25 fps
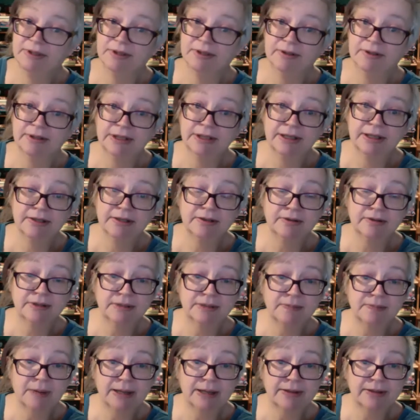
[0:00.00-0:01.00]
I know
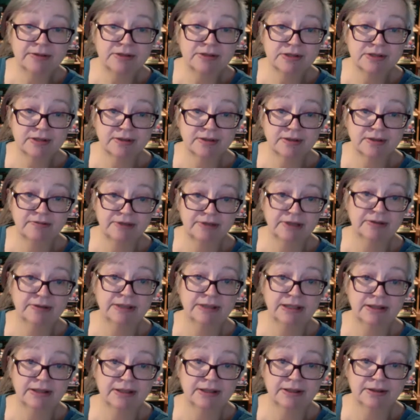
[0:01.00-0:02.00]
that mileage is going to
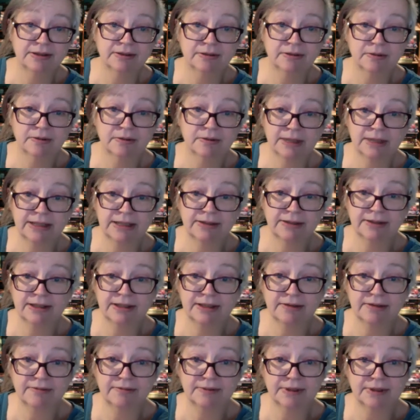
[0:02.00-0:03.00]
vary there greatly.